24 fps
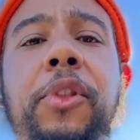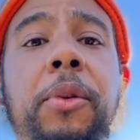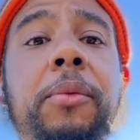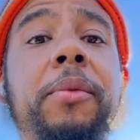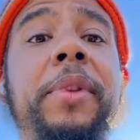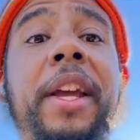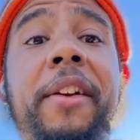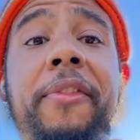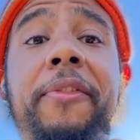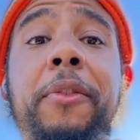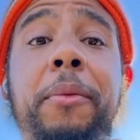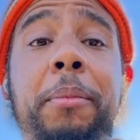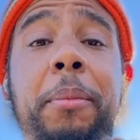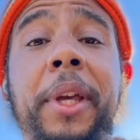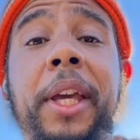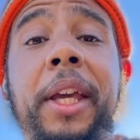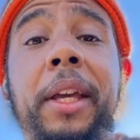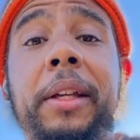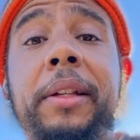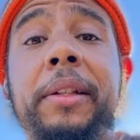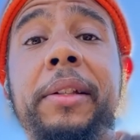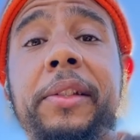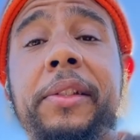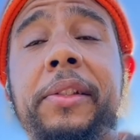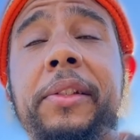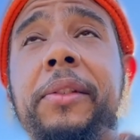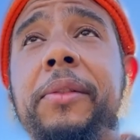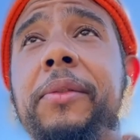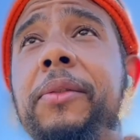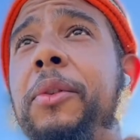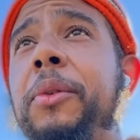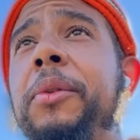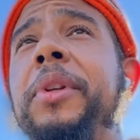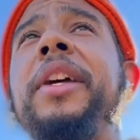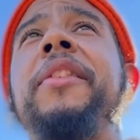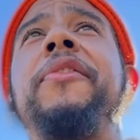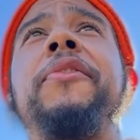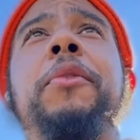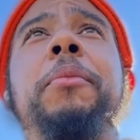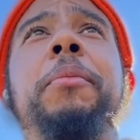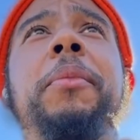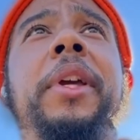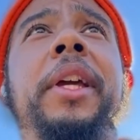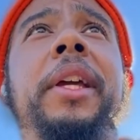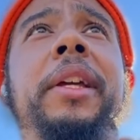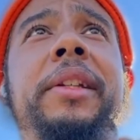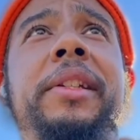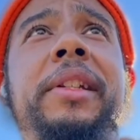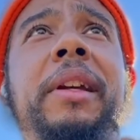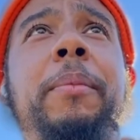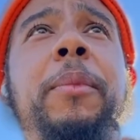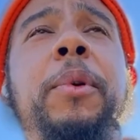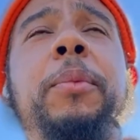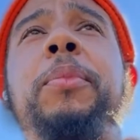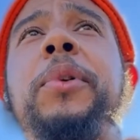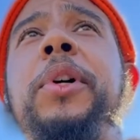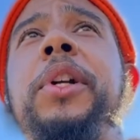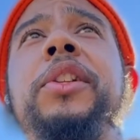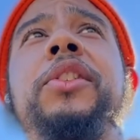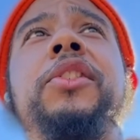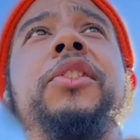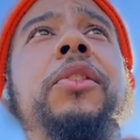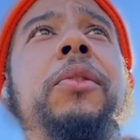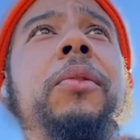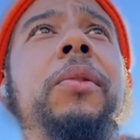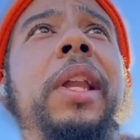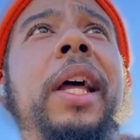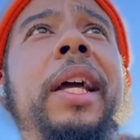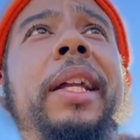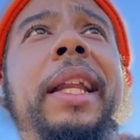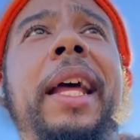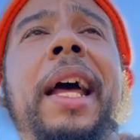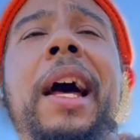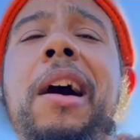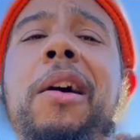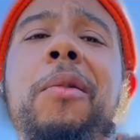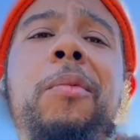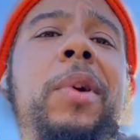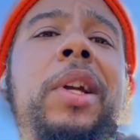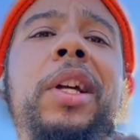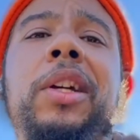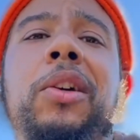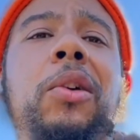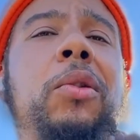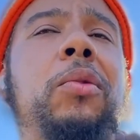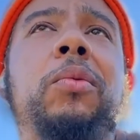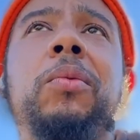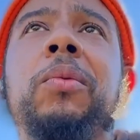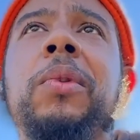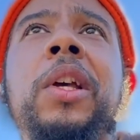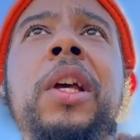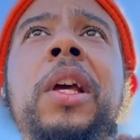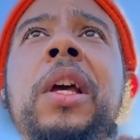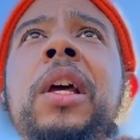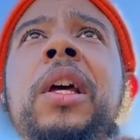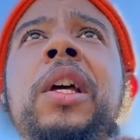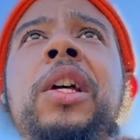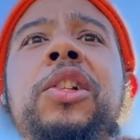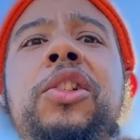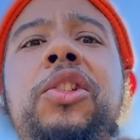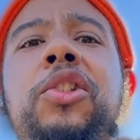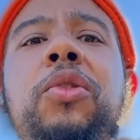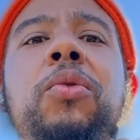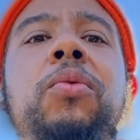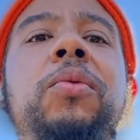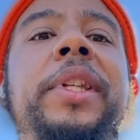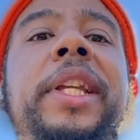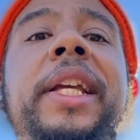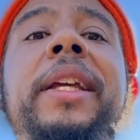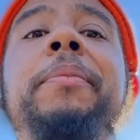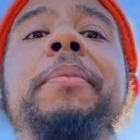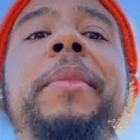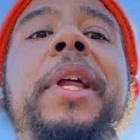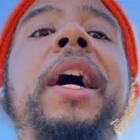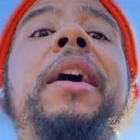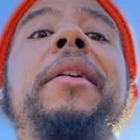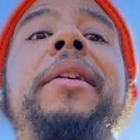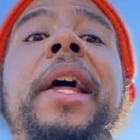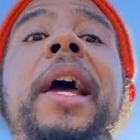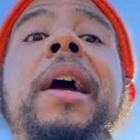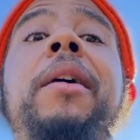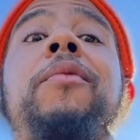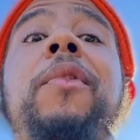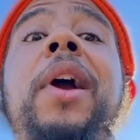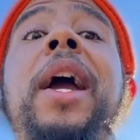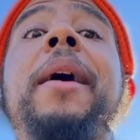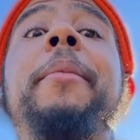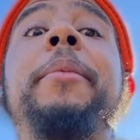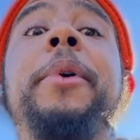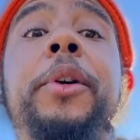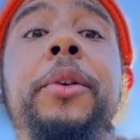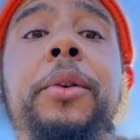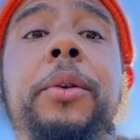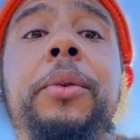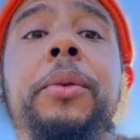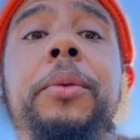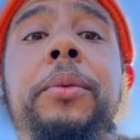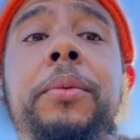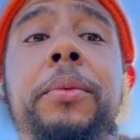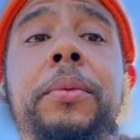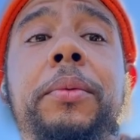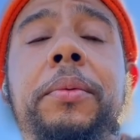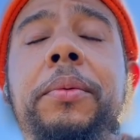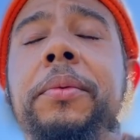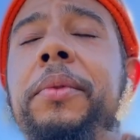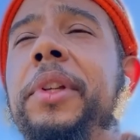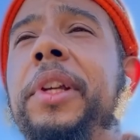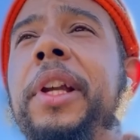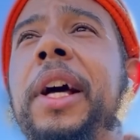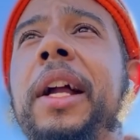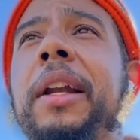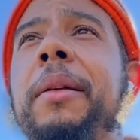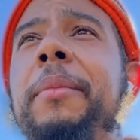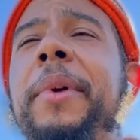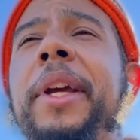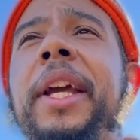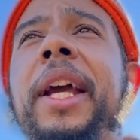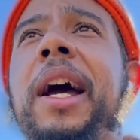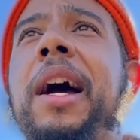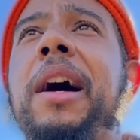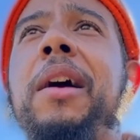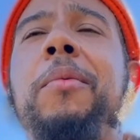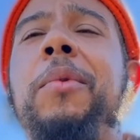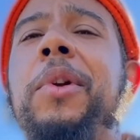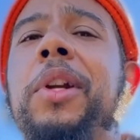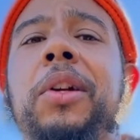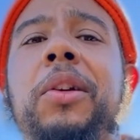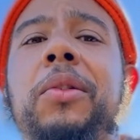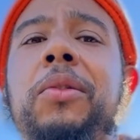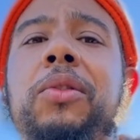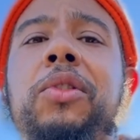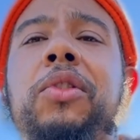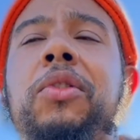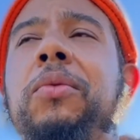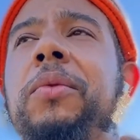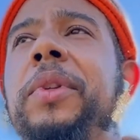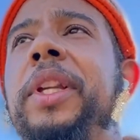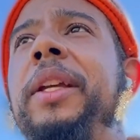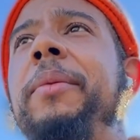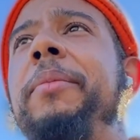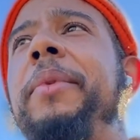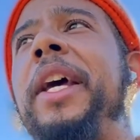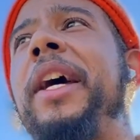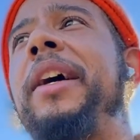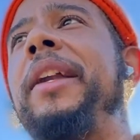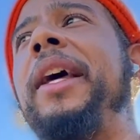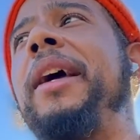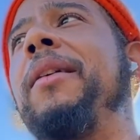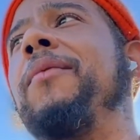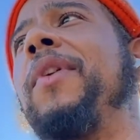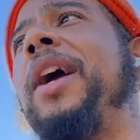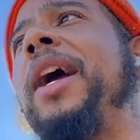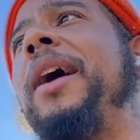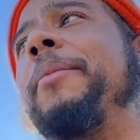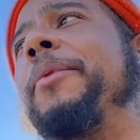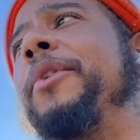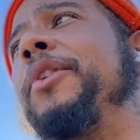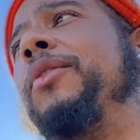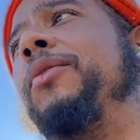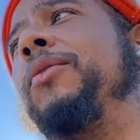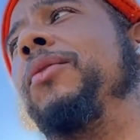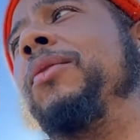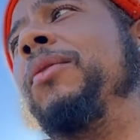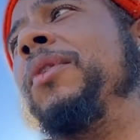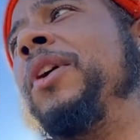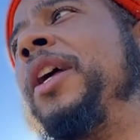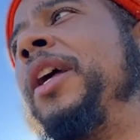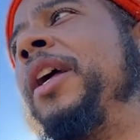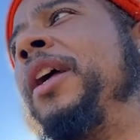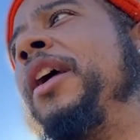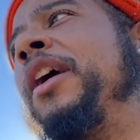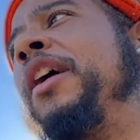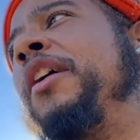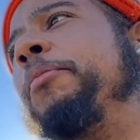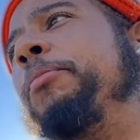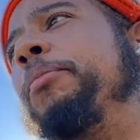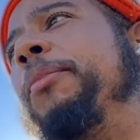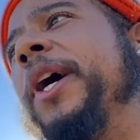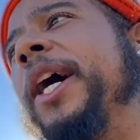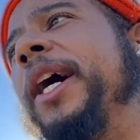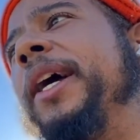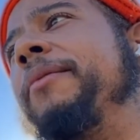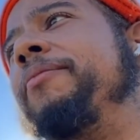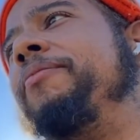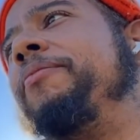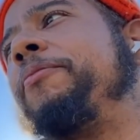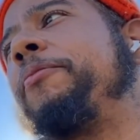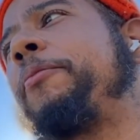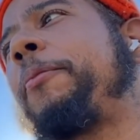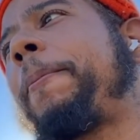through different means. I'm gonna put it to you like that. I don't want to go too deep down that rabbit hole. You know what I mean? I don't want to go too deep down that rabbit hole, but